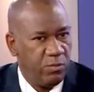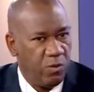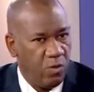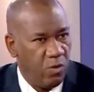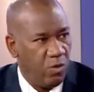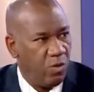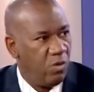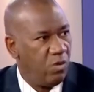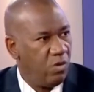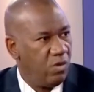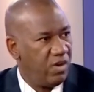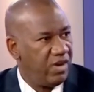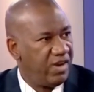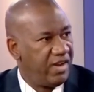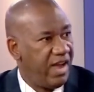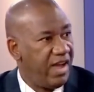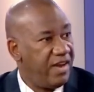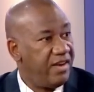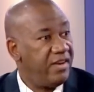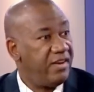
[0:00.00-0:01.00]
for
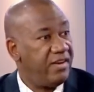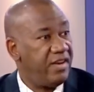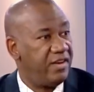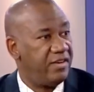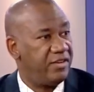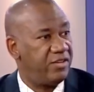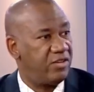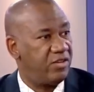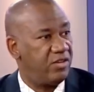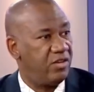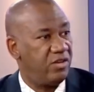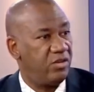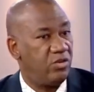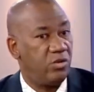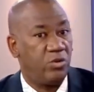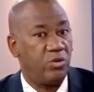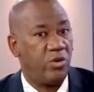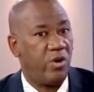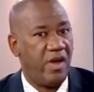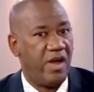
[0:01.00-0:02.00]
candidates
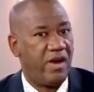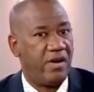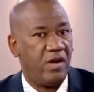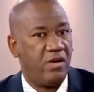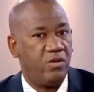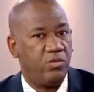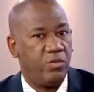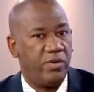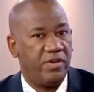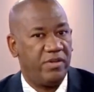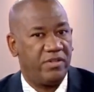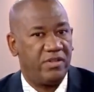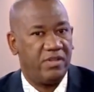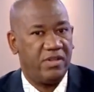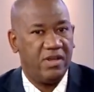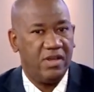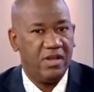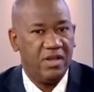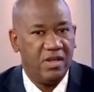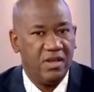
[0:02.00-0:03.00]
to toy around with.
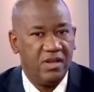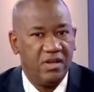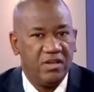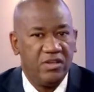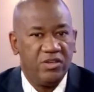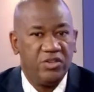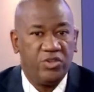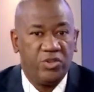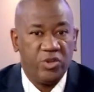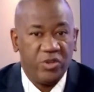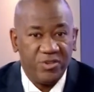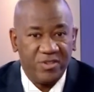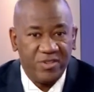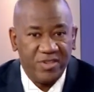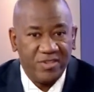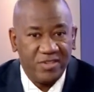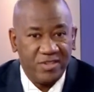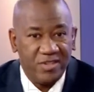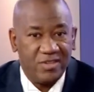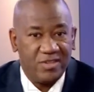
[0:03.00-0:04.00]

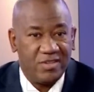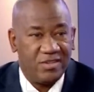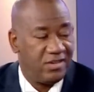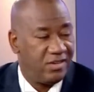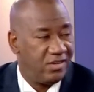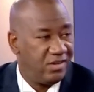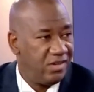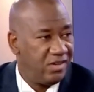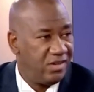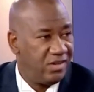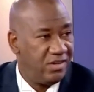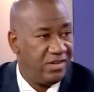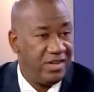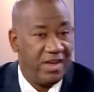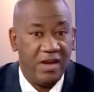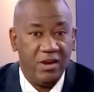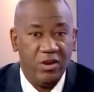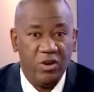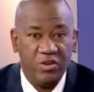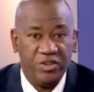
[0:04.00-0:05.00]
Justices,
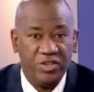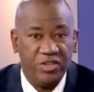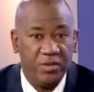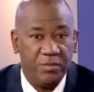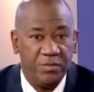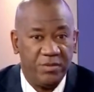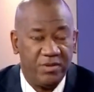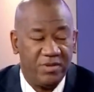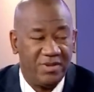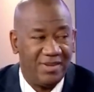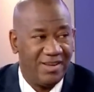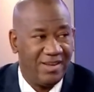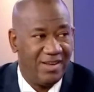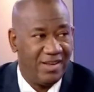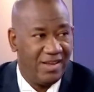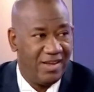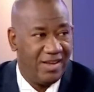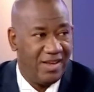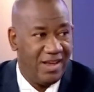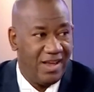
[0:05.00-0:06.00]
their lordships,
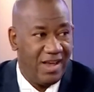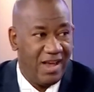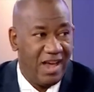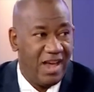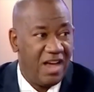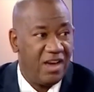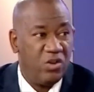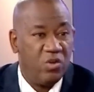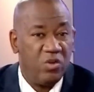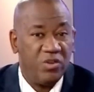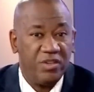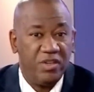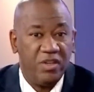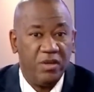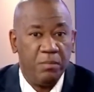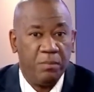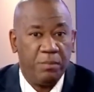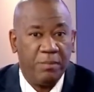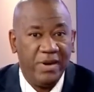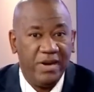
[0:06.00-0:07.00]
are
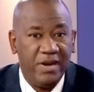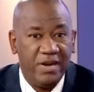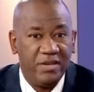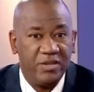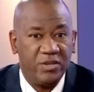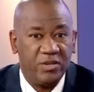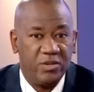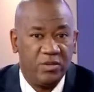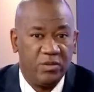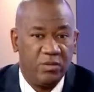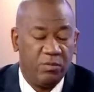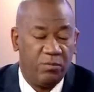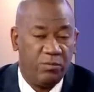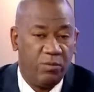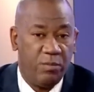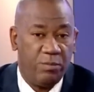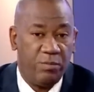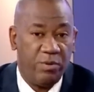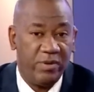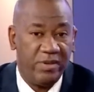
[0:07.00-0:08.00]
not in place
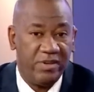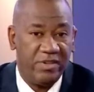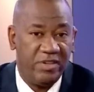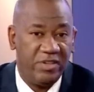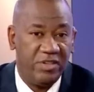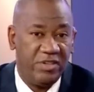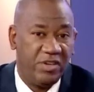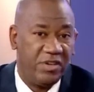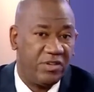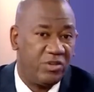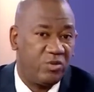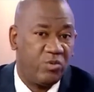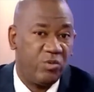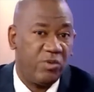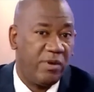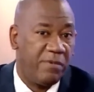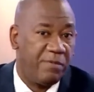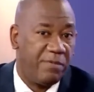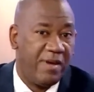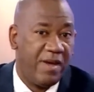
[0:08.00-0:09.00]
for politicians
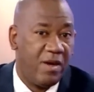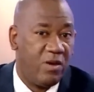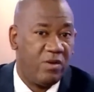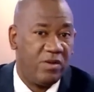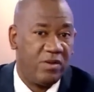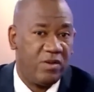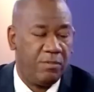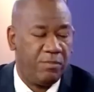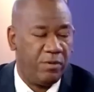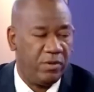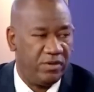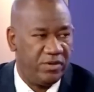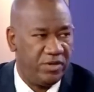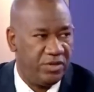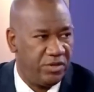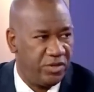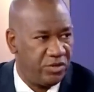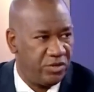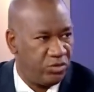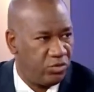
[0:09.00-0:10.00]
to refer other
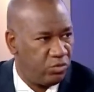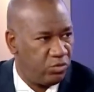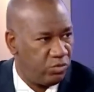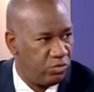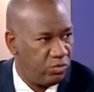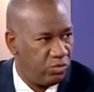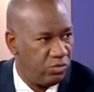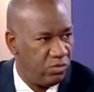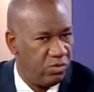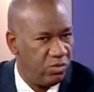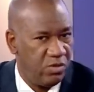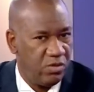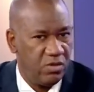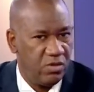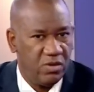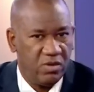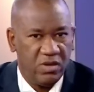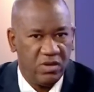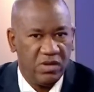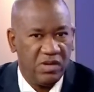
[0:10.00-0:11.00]
politicians to.
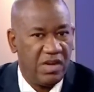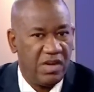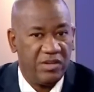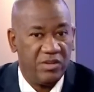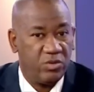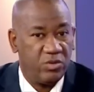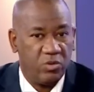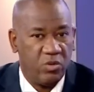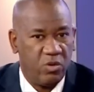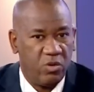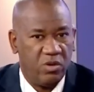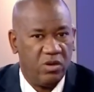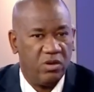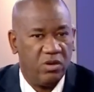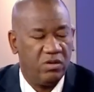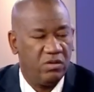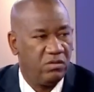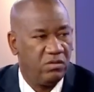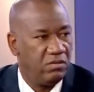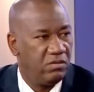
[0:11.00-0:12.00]
That is
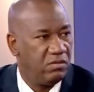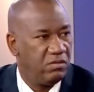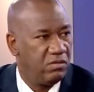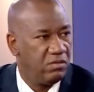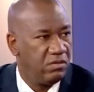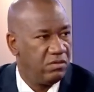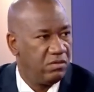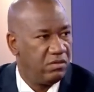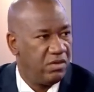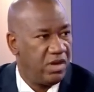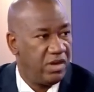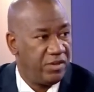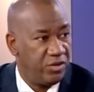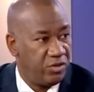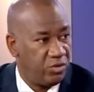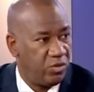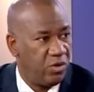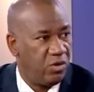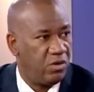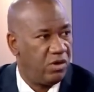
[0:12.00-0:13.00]
wrong.
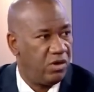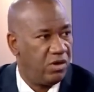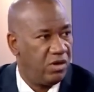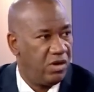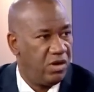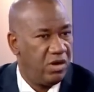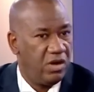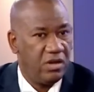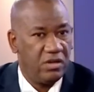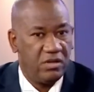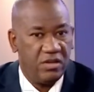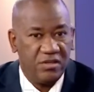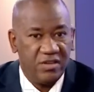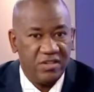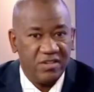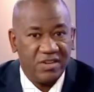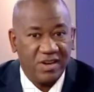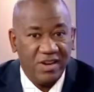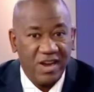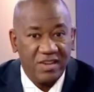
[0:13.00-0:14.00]
That is wrong.
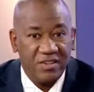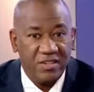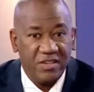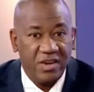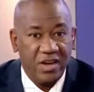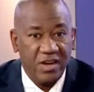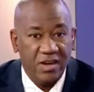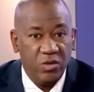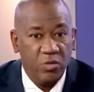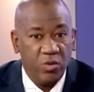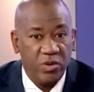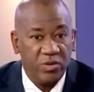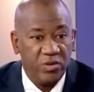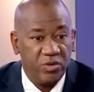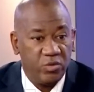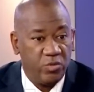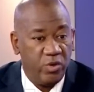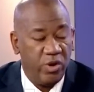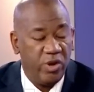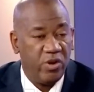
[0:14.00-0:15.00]
This is classically
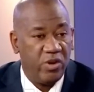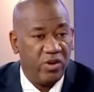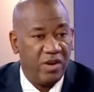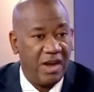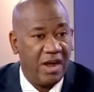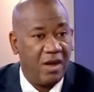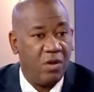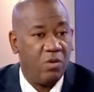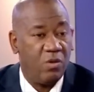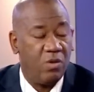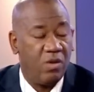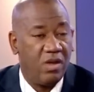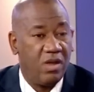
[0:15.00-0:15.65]
what is going on now.